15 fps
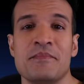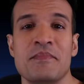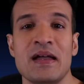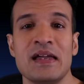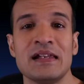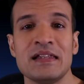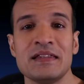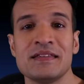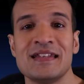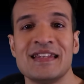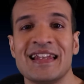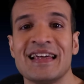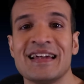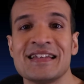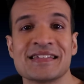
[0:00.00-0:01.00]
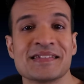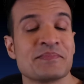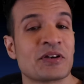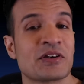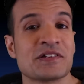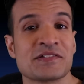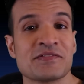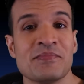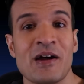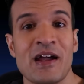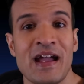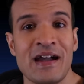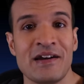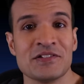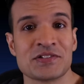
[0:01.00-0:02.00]
mainly the delays are because of my
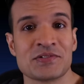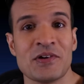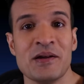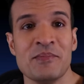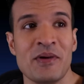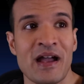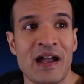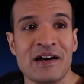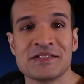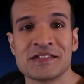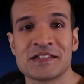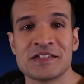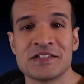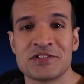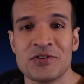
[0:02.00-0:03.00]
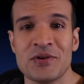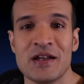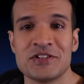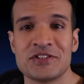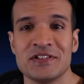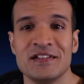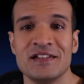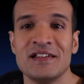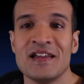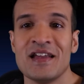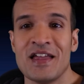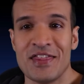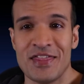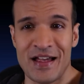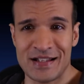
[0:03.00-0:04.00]
house, right? My housing situation.
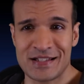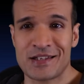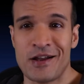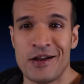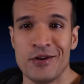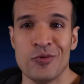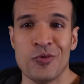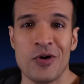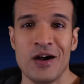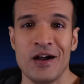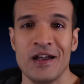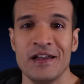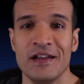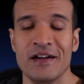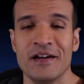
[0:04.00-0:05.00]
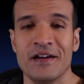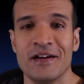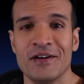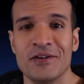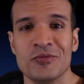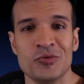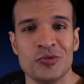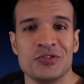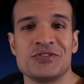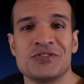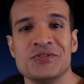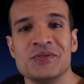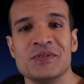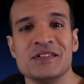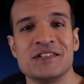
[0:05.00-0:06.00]
That's kind of why Raw
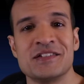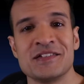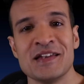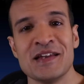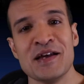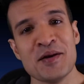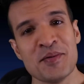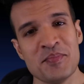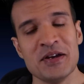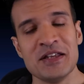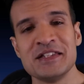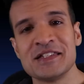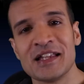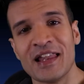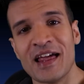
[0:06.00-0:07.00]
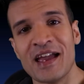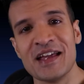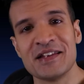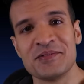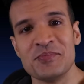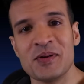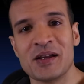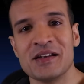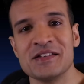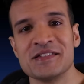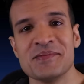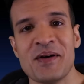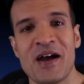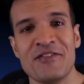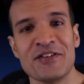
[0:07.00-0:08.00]
2 has been delayed, because
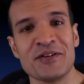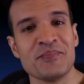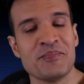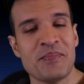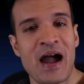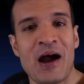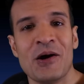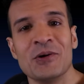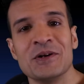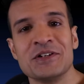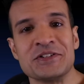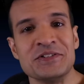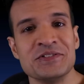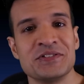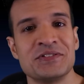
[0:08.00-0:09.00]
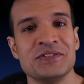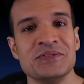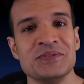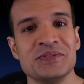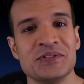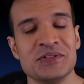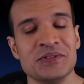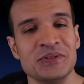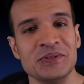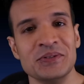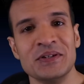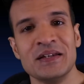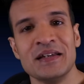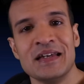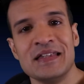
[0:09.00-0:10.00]
I'm having power issues due to
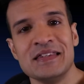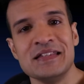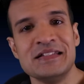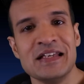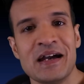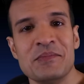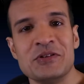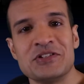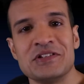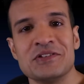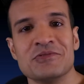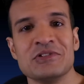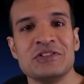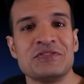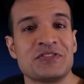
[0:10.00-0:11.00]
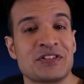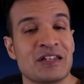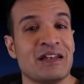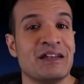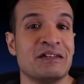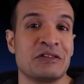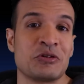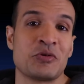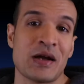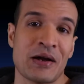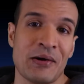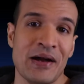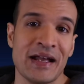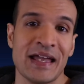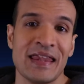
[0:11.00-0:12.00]
the damage in the roof. So the
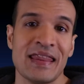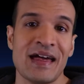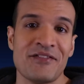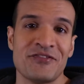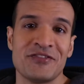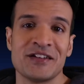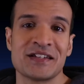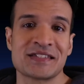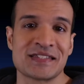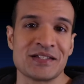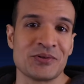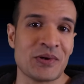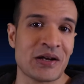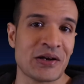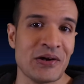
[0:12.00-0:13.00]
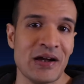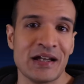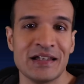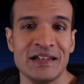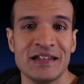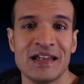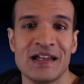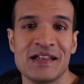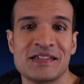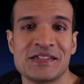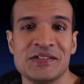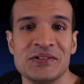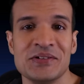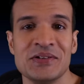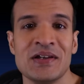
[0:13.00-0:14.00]
quicker I get that fixed, the quicker I can get
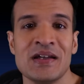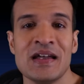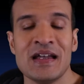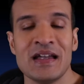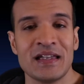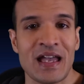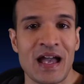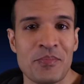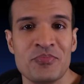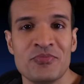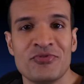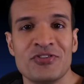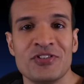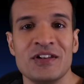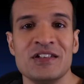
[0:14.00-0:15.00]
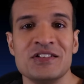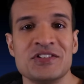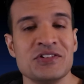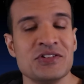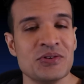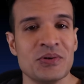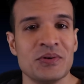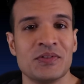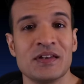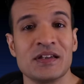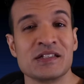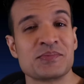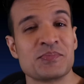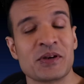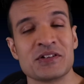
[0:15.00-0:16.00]
to capping footage and doing
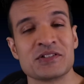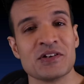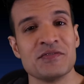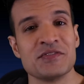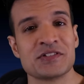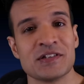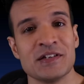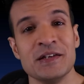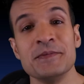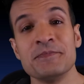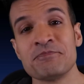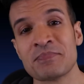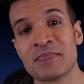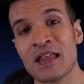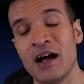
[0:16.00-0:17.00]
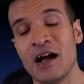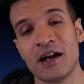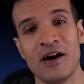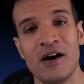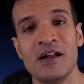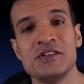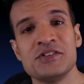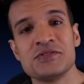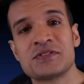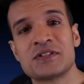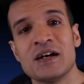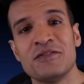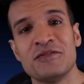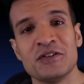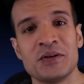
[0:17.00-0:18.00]
things, because obviously I can't do
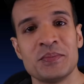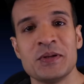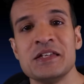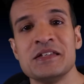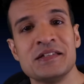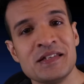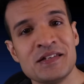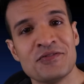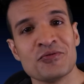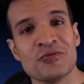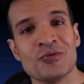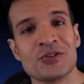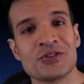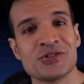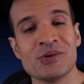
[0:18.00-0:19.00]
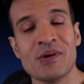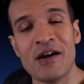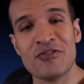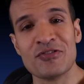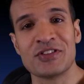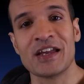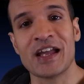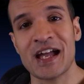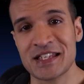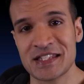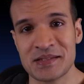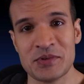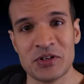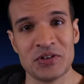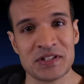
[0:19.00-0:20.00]
stuff on a PC for Raw 2. Everything has
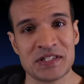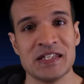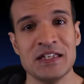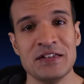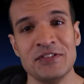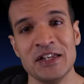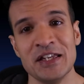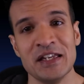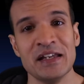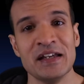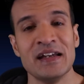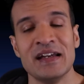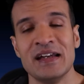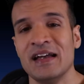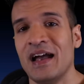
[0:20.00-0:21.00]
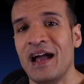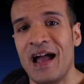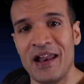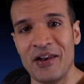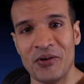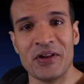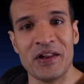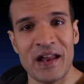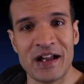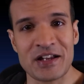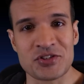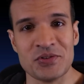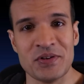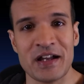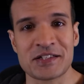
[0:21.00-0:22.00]
to be on a TV and on an
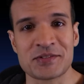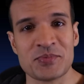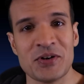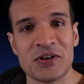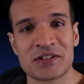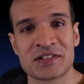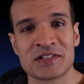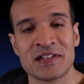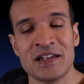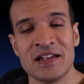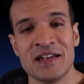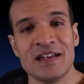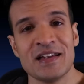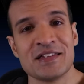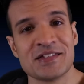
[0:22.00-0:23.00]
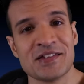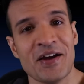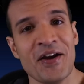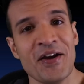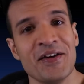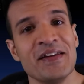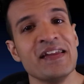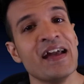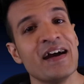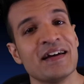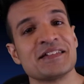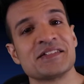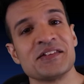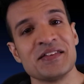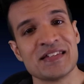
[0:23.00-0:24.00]
actual Xbox. So yeah,
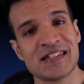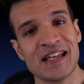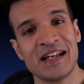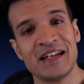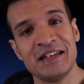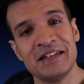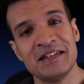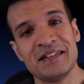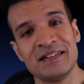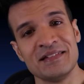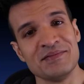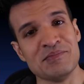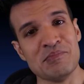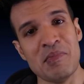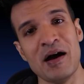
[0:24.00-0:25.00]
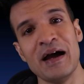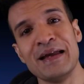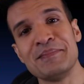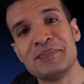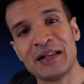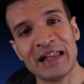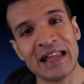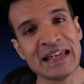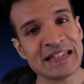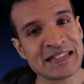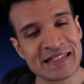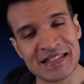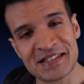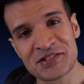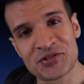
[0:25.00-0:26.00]
so the second my
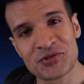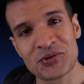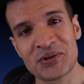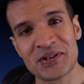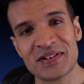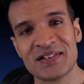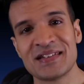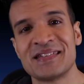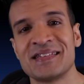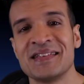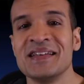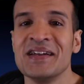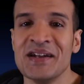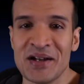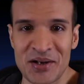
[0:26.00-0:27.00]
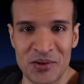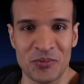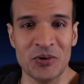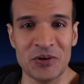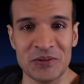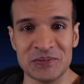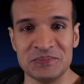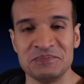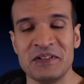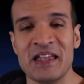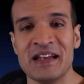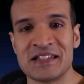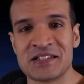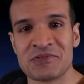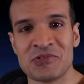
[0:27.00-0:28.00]
place is sorted, we'll
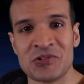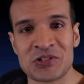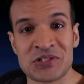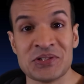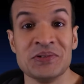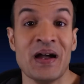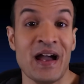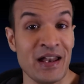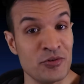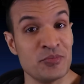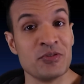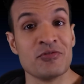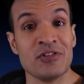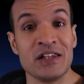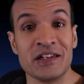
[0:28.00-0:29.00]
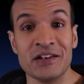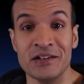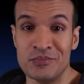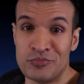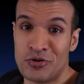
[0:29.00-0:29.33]
get to Raw 2 and it'll be really good,